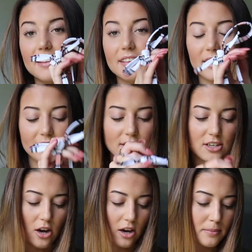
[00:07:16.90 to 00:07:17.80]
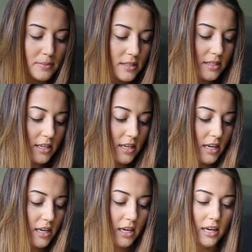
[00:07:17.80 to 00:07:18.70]
the tops,
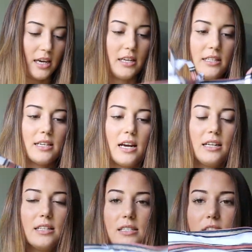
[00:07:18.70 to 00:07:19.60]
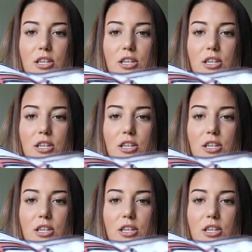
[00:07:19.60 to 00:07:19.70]
and it's kind of this